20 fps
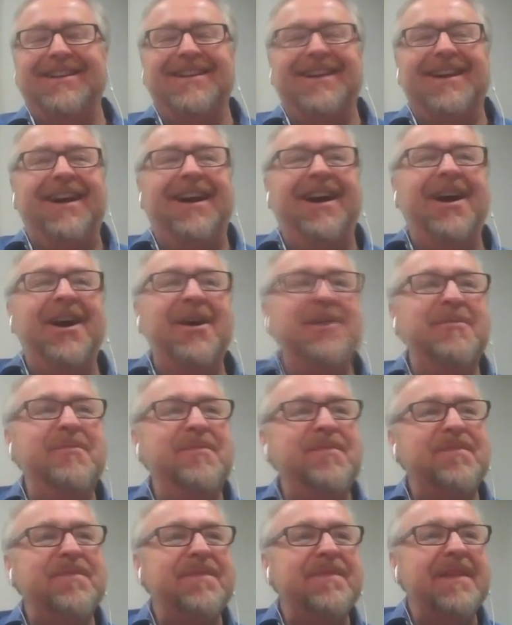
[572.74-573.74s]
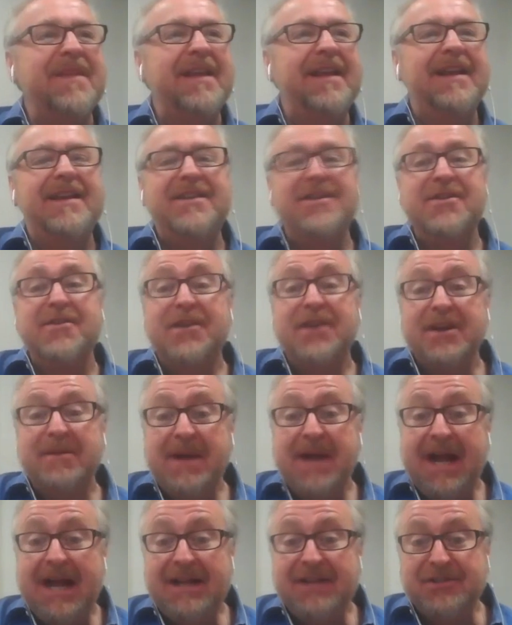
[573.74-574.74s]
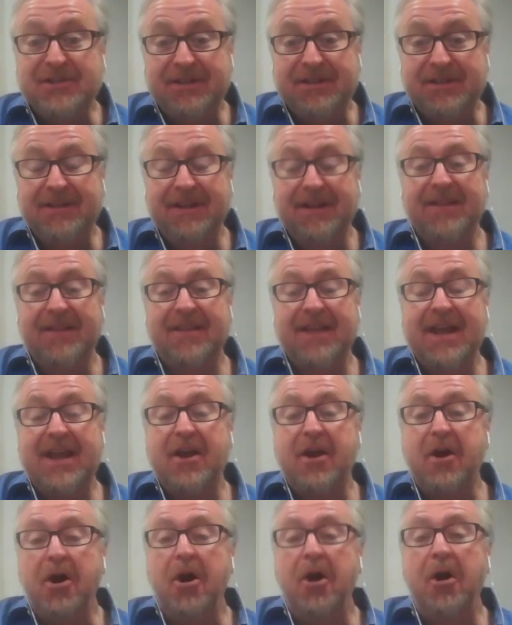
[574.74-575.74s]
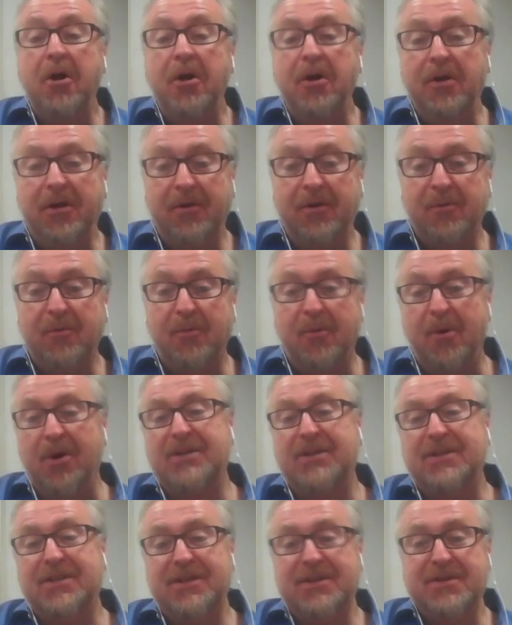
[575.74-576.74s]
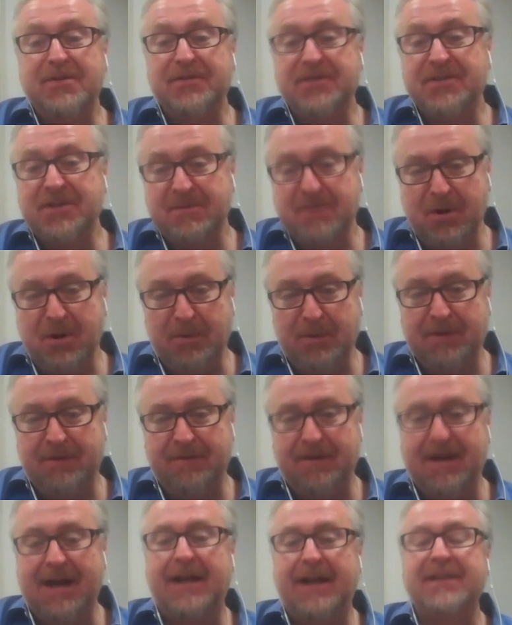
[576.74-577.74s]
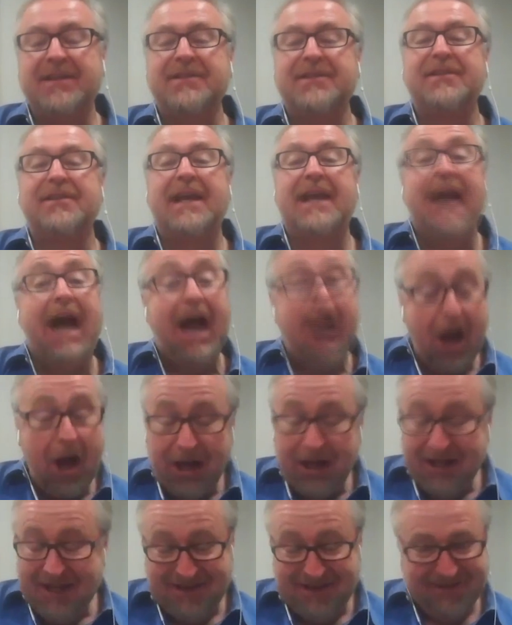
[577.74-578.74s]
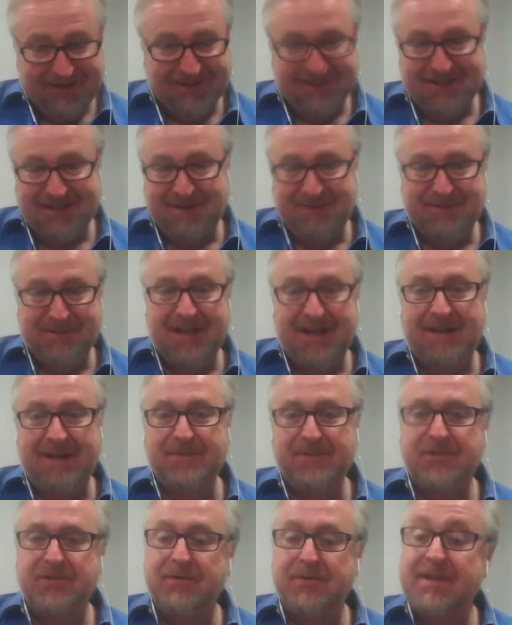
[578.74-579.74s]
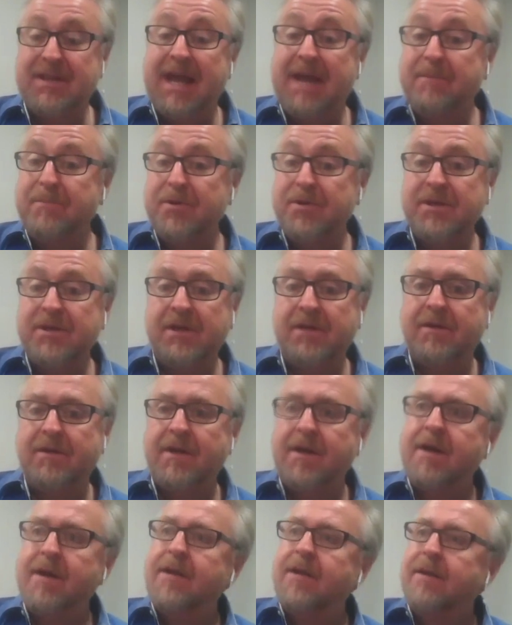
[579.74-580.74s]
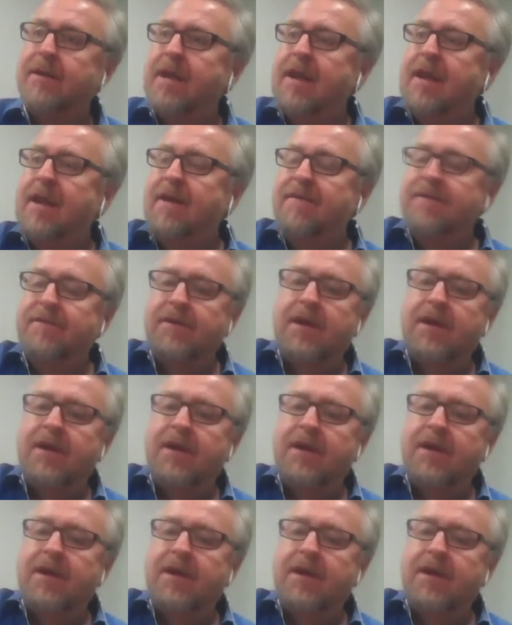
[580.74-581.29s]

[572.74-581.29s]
there. You can imagine they all want to use their mobile device all at the same time. So in that particular area, they have